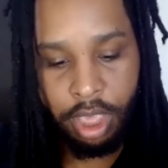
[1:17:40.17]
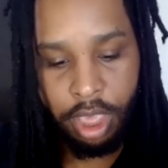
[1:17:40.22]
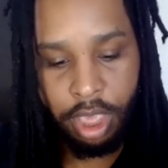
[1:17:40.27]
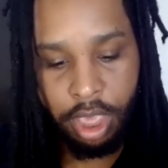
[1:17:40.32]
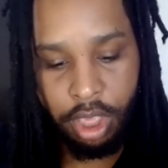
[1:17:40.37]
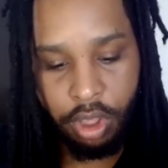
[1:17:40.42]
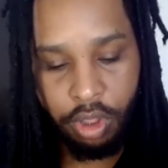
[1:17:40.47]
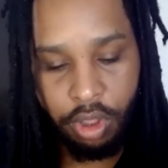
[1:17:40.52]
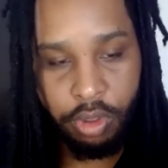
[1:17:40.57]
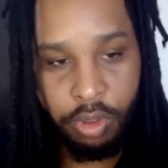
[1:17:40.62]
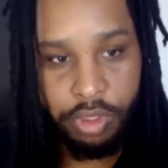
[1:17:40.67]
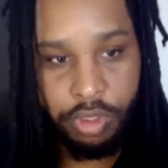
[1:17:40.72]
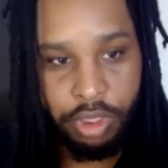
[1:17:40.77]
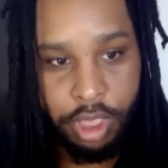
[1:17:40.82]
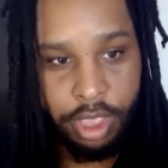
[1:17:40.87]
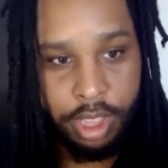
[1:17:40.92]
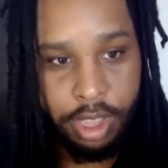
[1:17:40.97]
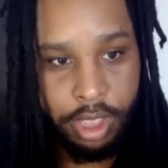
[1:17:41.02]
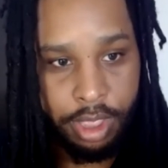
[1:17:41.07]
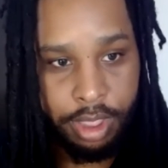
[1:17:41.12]

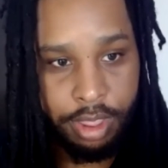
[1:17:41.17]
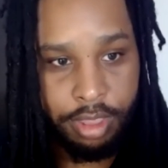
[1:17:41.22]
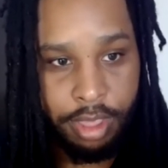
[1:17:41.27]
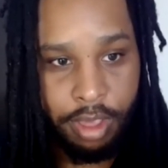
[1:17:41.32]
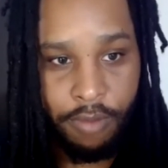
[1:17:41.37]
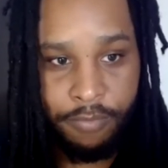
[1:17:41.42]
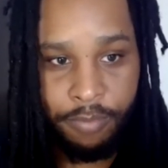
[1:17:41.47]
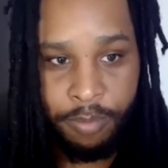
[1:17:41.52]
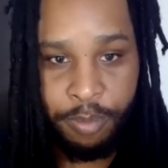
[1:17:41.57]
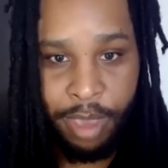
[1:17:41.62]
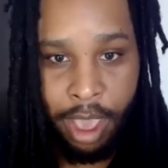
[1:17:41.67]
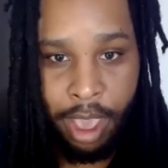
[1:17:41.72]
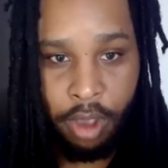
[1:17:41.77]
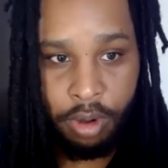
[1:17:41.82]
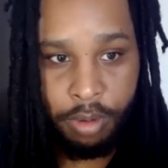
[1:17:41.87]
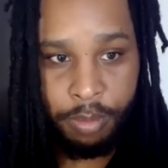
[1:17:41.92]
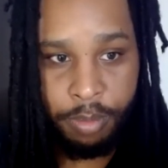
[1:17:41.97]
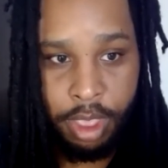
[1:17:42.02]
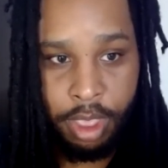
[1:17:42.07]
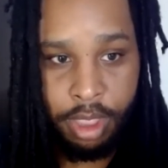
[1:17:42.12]
inclusion and self
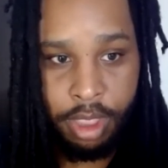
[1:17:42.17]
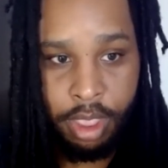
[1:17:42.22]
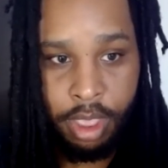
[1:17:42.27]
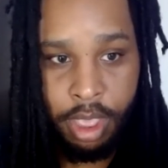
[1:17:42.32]
empowerment,